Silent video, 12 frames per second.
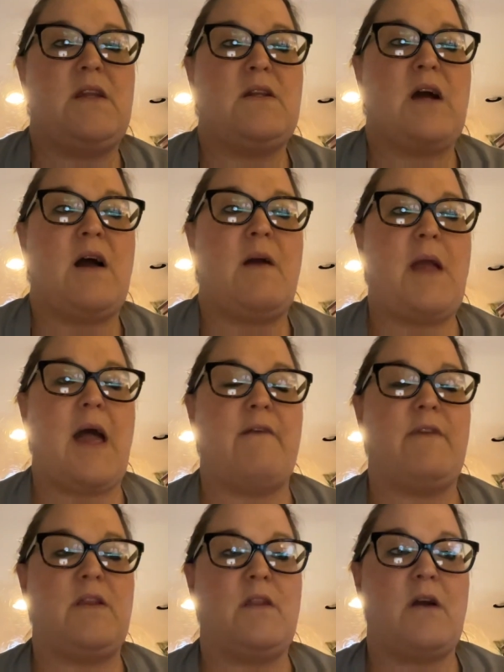not
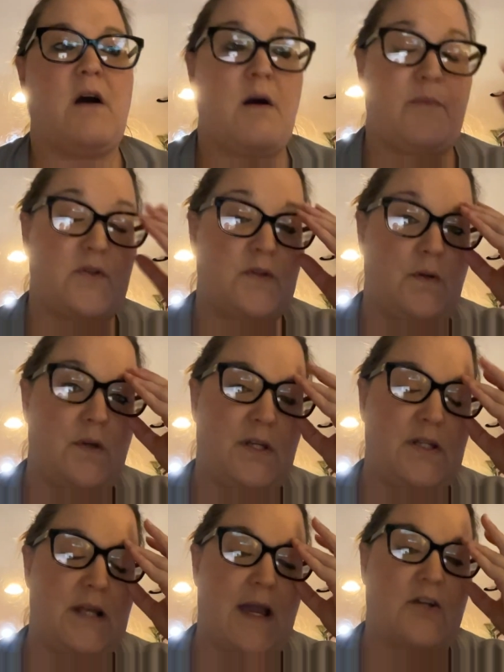having the opportunity
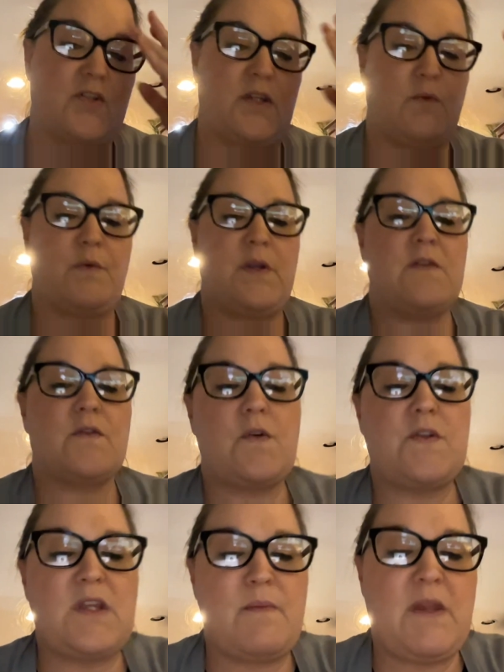to actually research them,